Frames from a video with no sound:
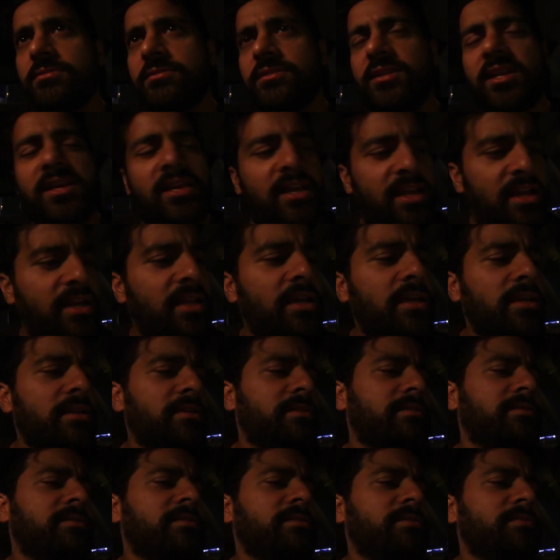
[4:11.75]
tahini,
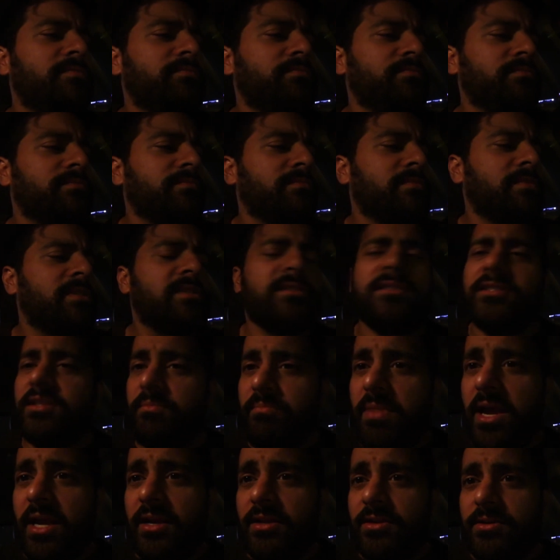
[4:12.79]

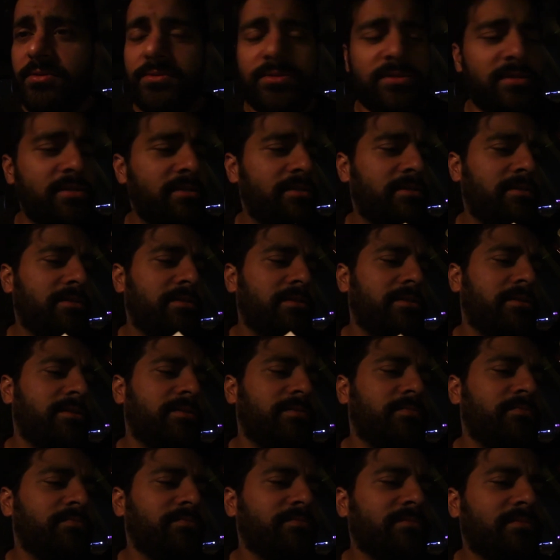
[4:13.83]
tomatoes,
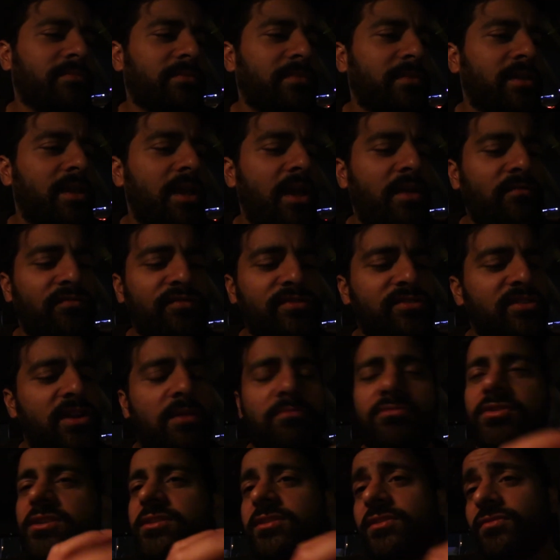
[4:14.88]
and for
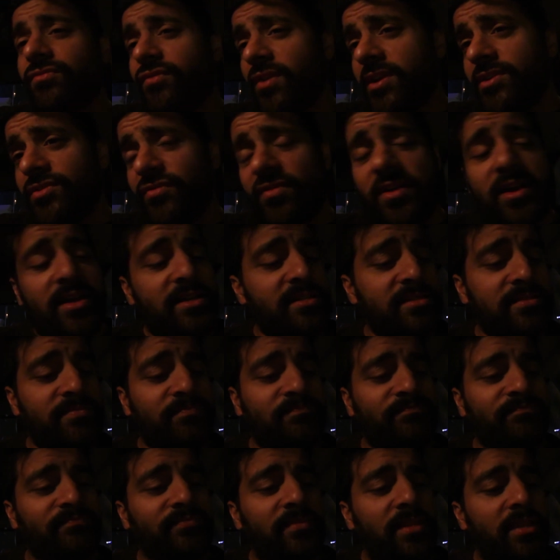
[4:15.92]
some reason french fries.
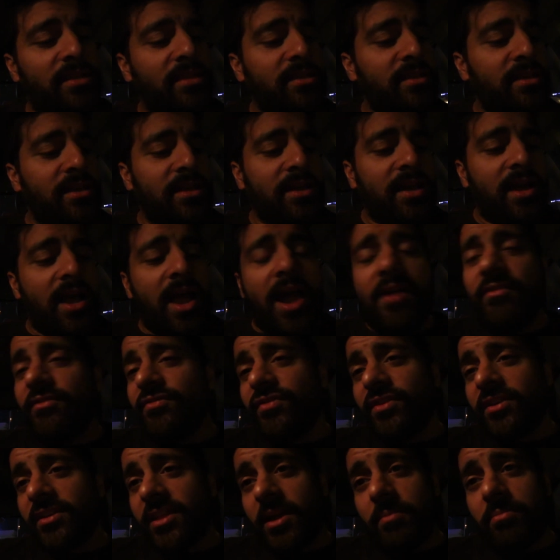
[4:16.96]
I haven't
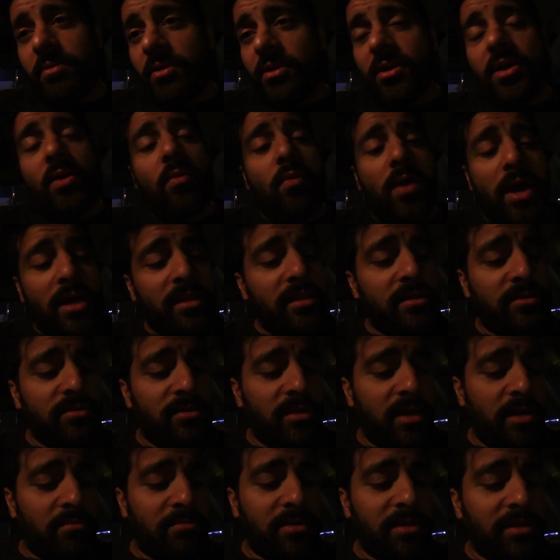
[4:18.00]
figured that part out why they do
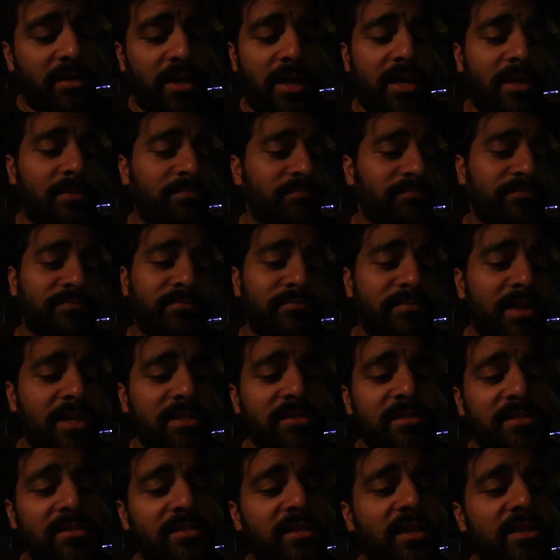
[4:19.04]
that, but hey,
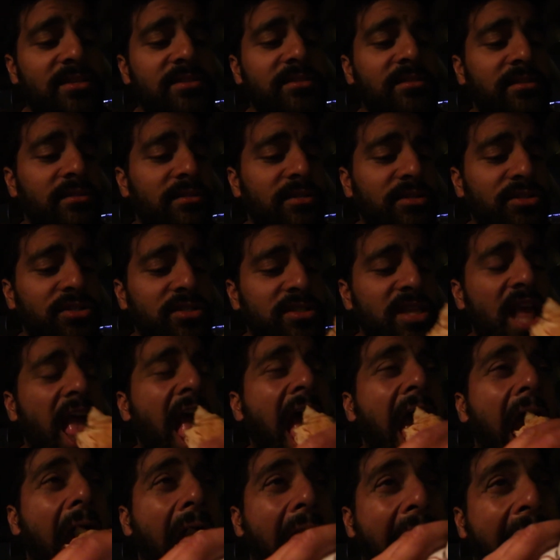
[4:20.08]
makes it taste delicious.
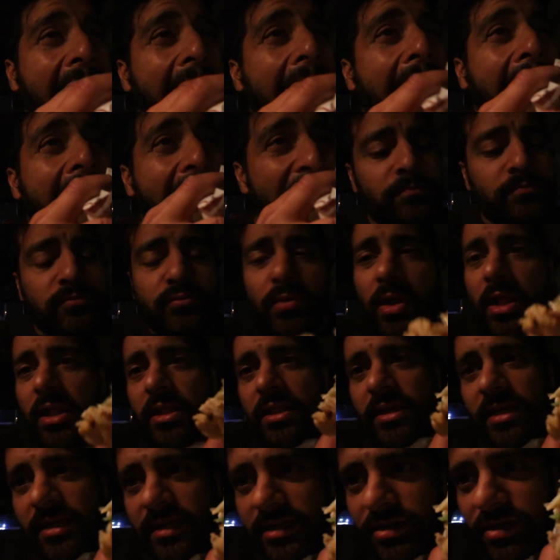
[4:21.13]
Well,
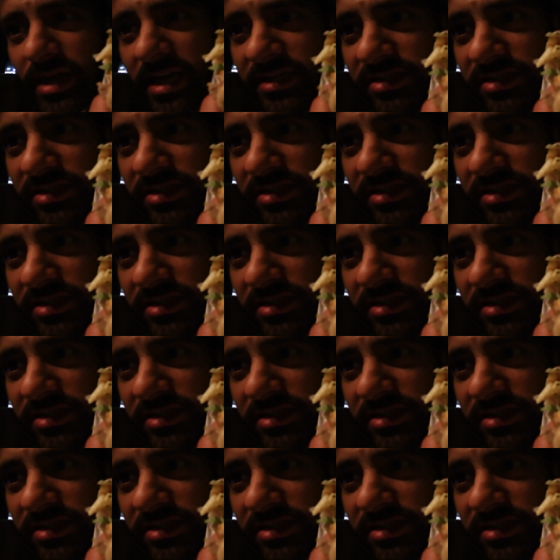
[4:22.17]
if you